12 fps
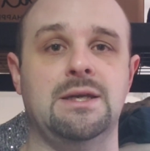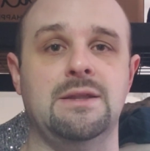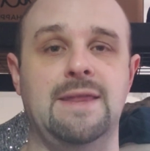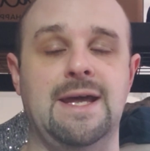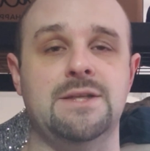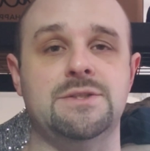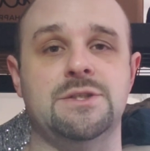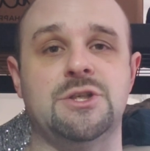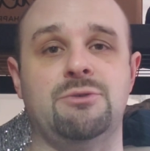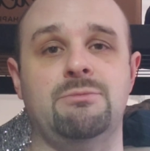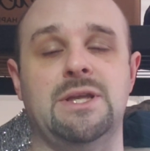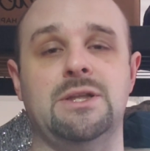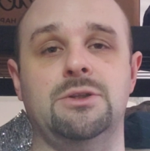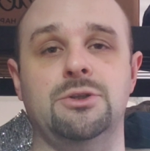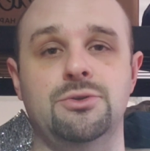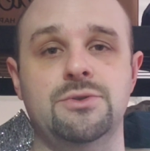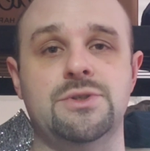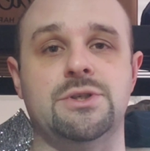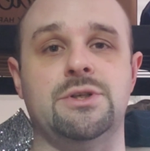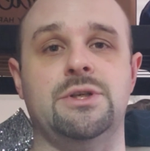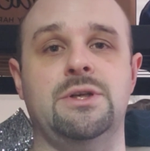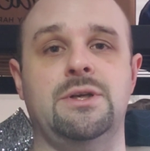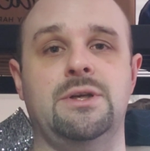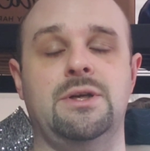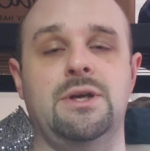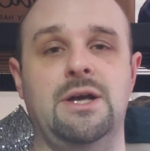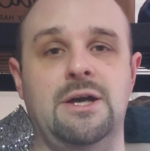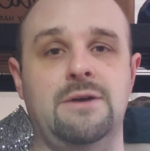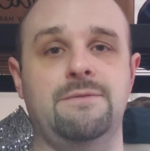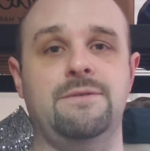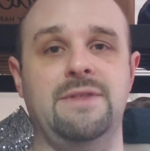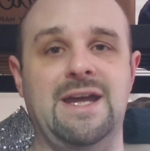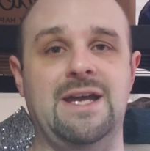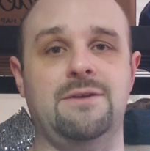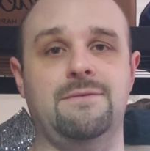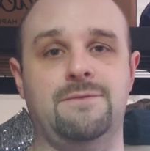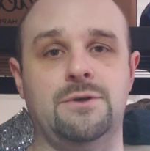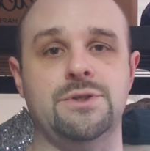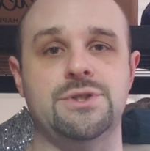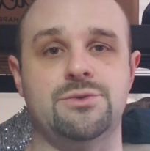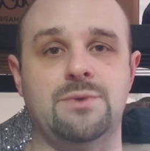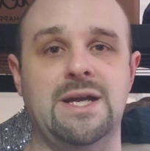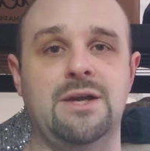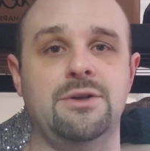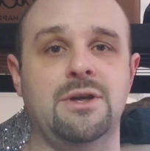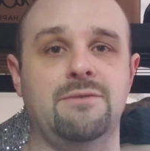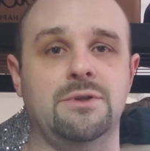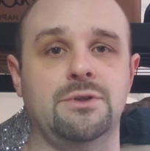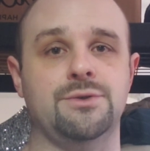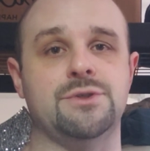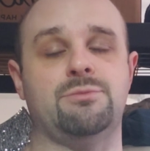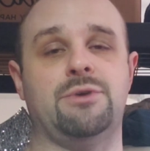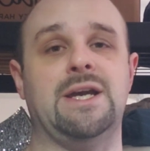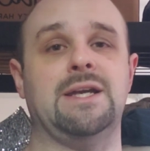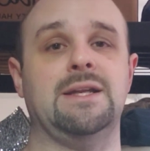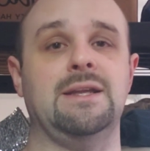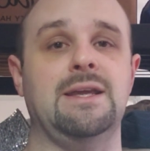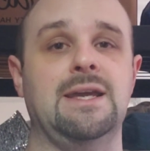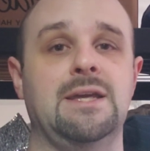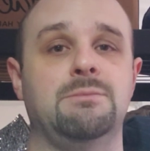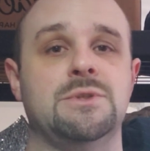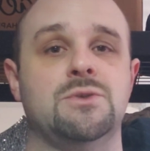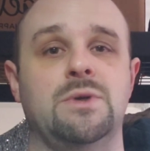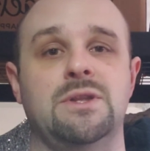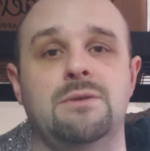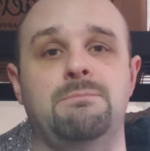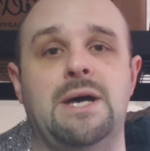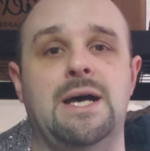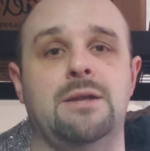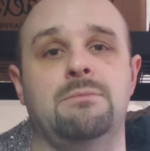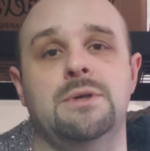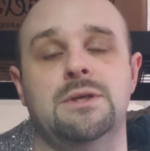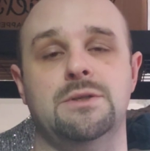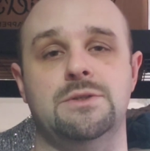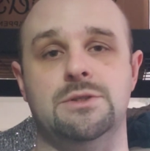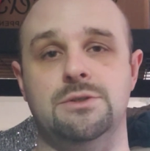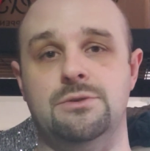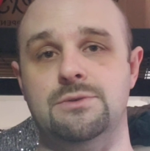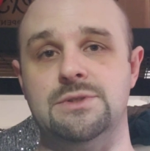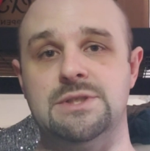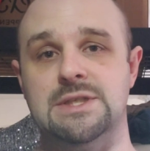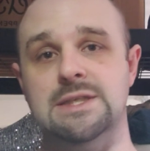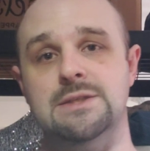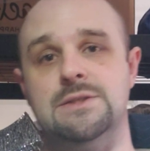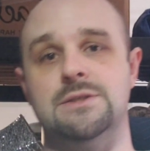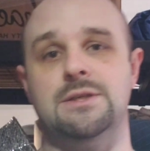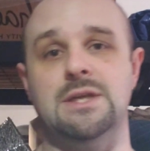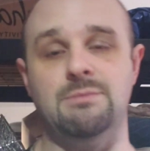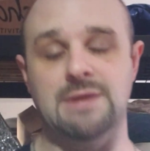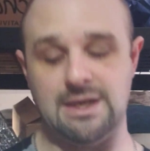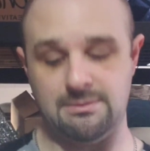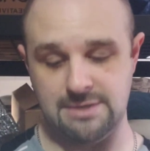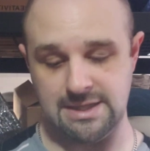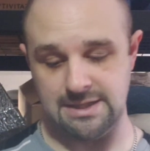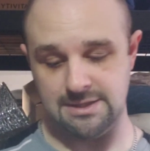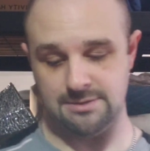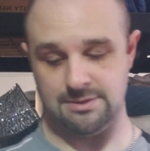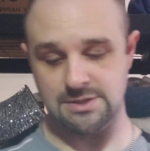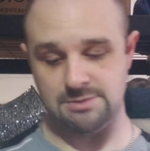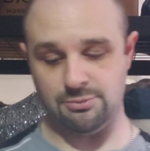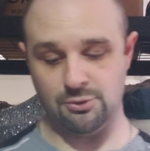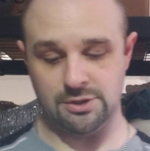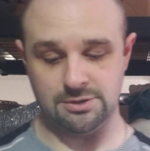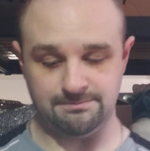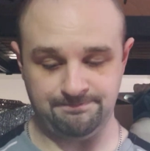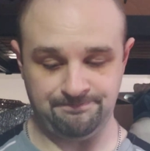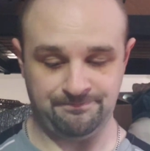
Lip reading: That is determined by the loser of that first round of the loser bracket game between the bottom two seeds. Keep that in mind. It's important.